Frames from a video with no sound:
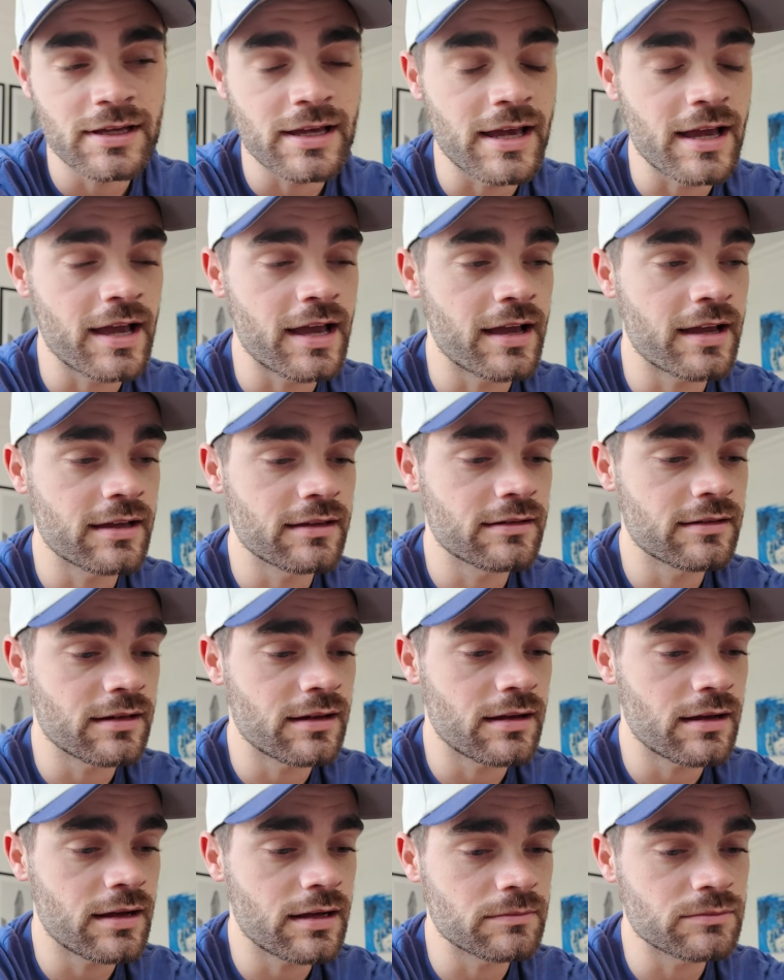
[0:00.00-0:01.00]
and
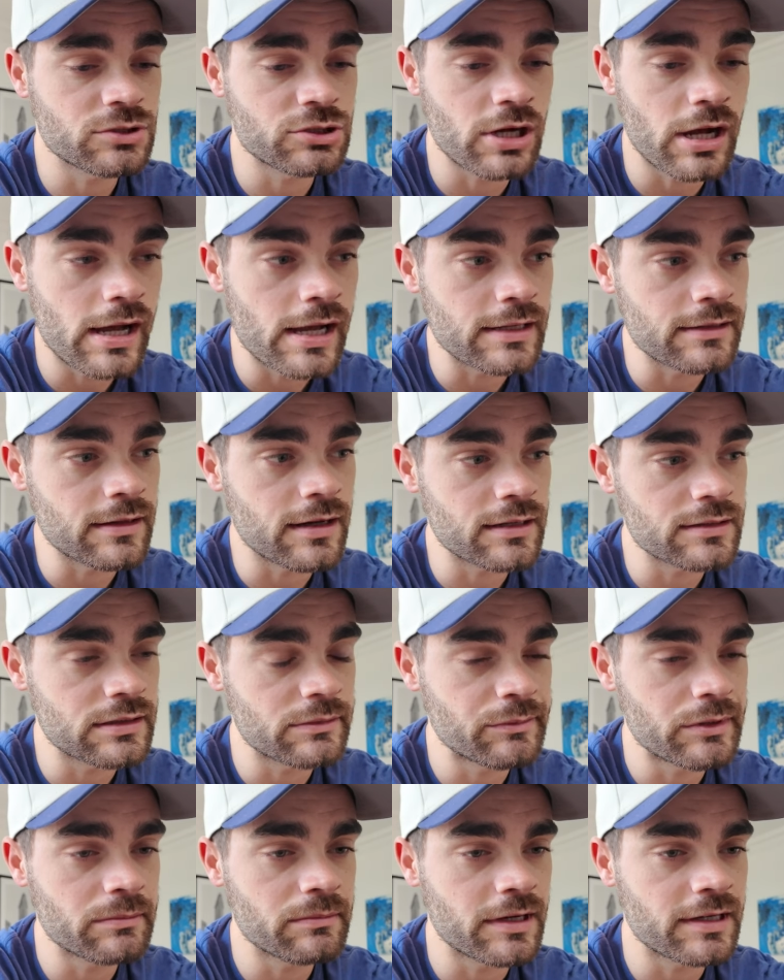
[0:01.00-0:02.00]
I'm trying not to
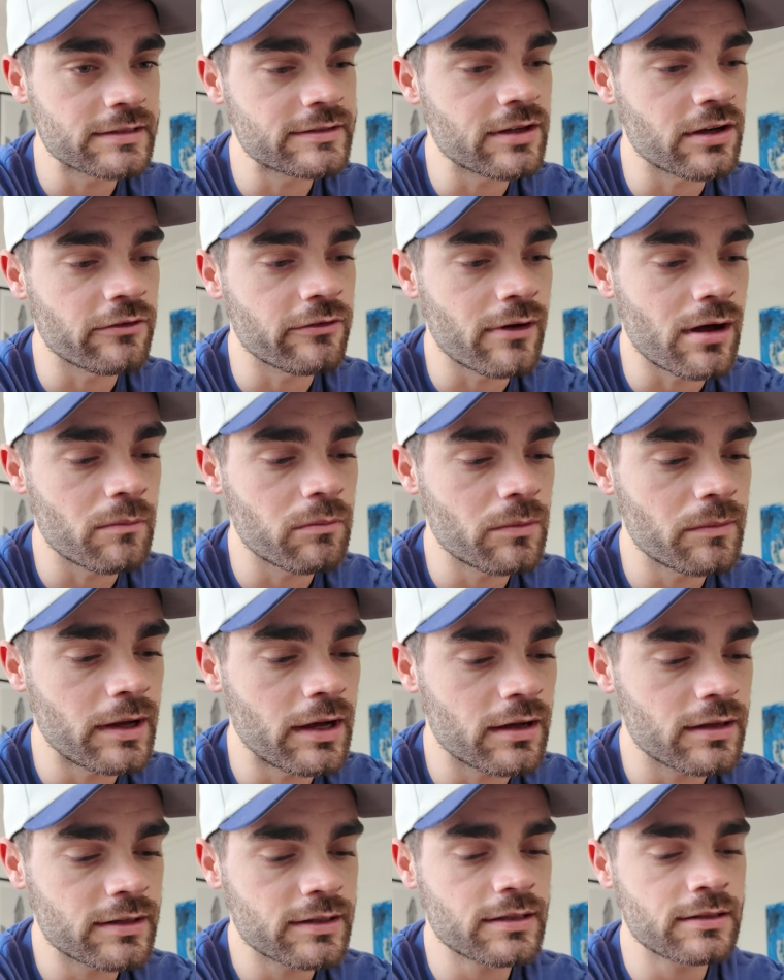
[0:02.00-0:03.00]
beat myself up
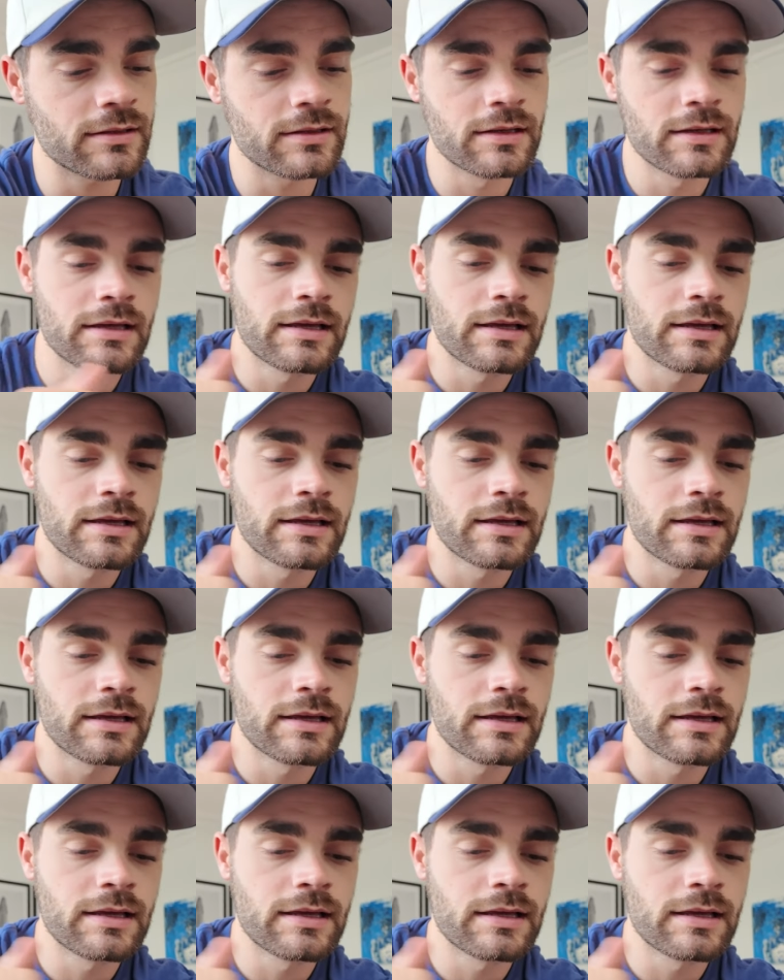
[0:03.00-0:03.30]
about it.